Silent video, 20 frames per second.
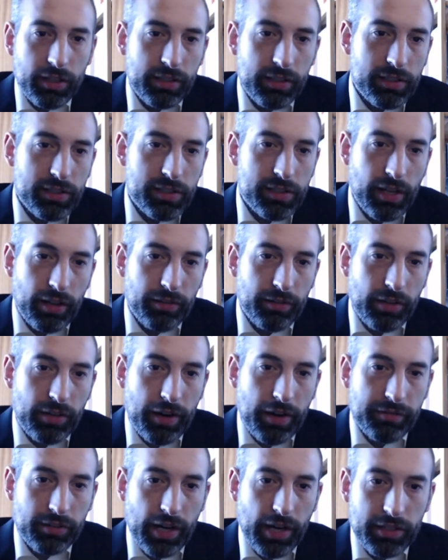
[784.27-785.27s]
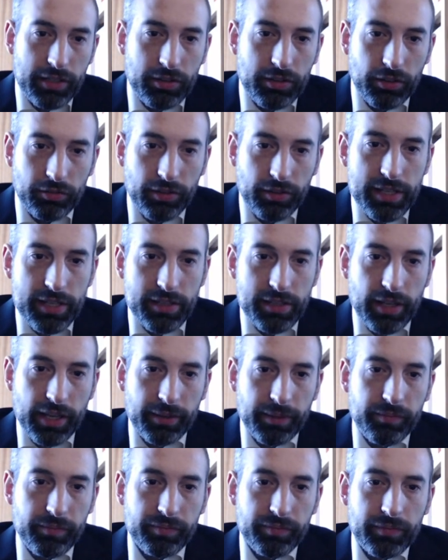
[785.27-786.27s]
self referential reasoning.
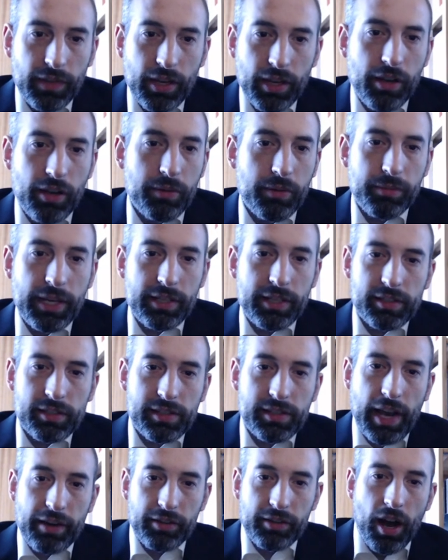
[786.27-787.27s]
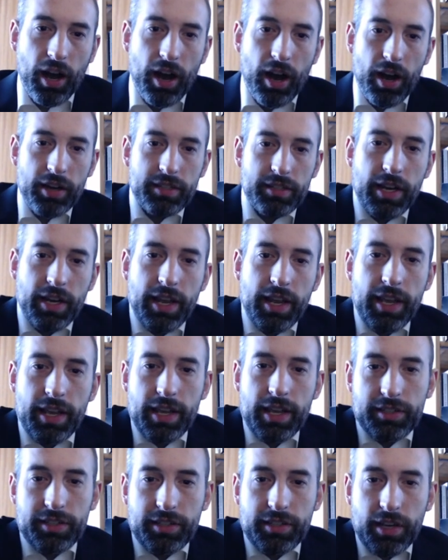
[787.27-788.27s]
I don't mean to sound harsh,
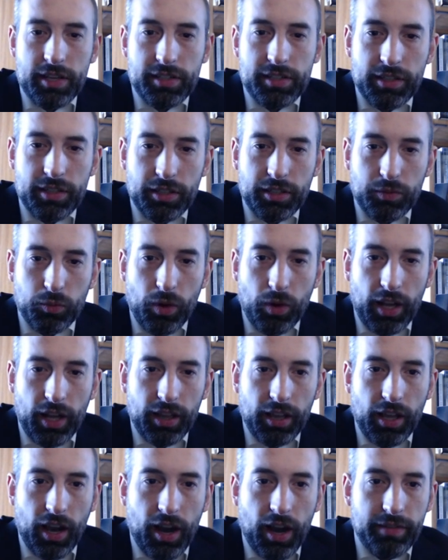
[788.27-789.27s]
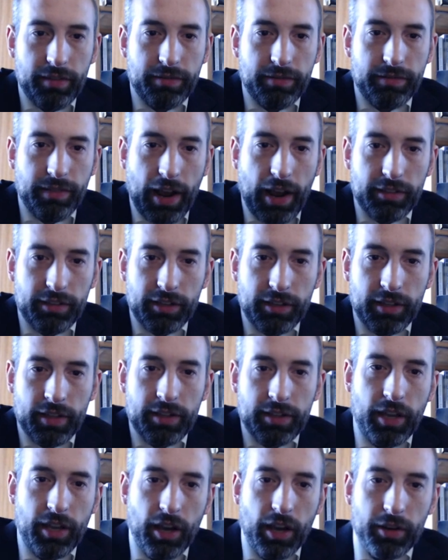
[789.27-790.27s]
it's just that while I've found the
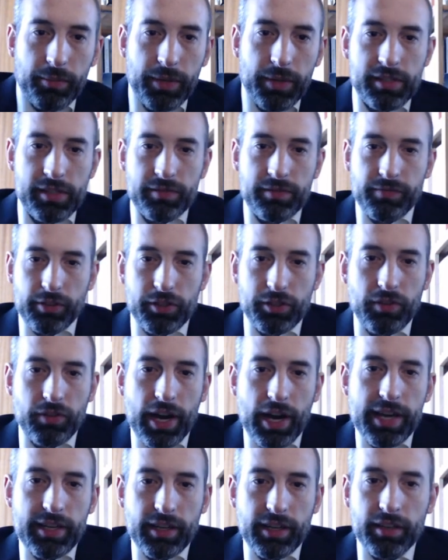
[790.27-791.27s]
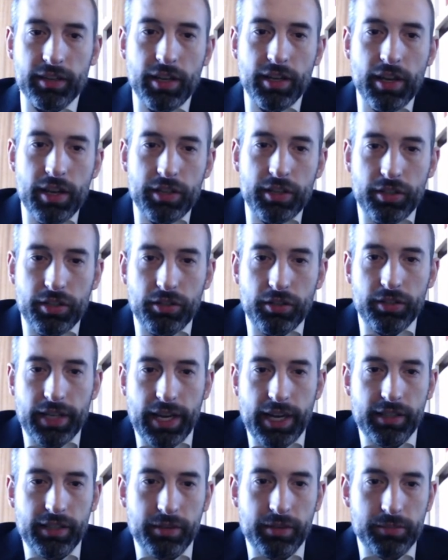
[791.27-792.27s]
theonomists frustrating, two
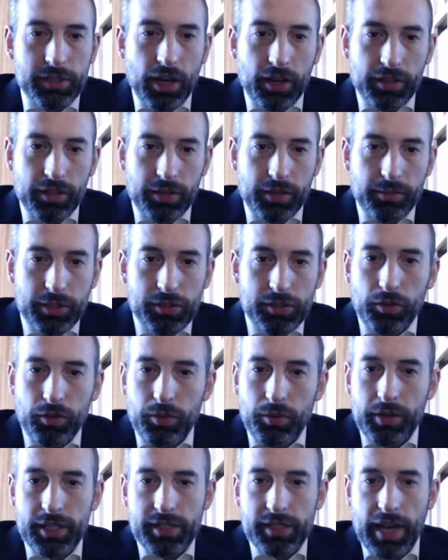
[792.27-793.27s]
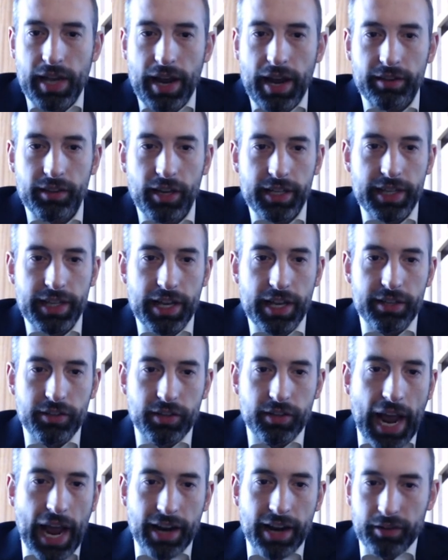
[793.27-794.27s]
kingdoms arguments always sound like they're doing
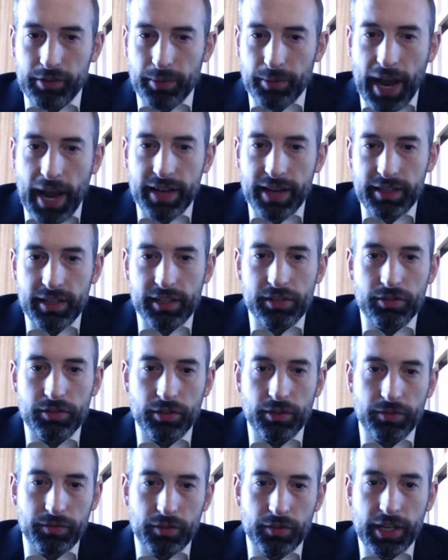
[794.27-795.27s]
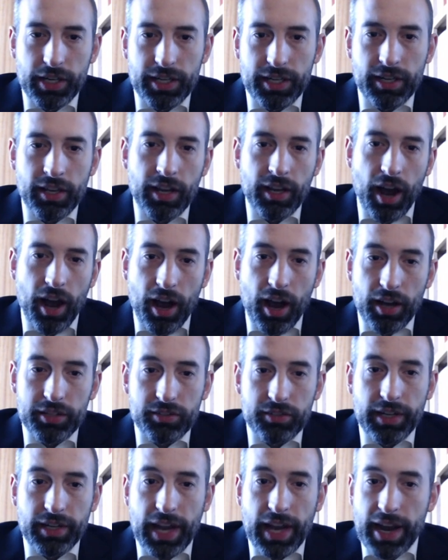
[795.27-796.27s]
acrobatics to avoid
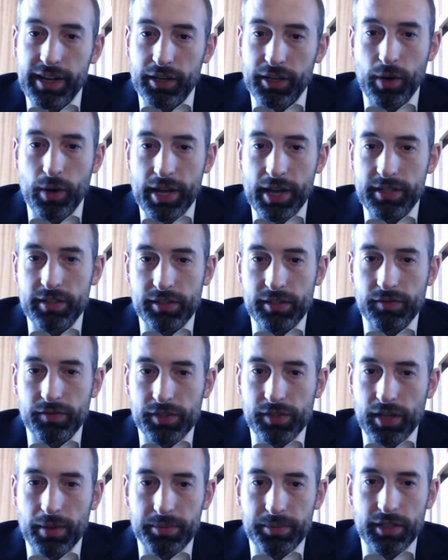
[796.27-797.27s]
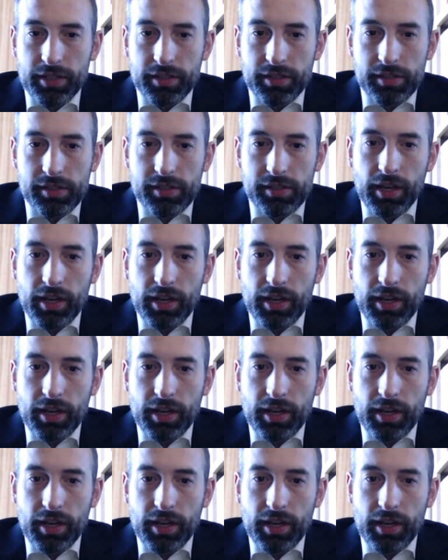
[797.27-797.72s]
answering any questions of substance.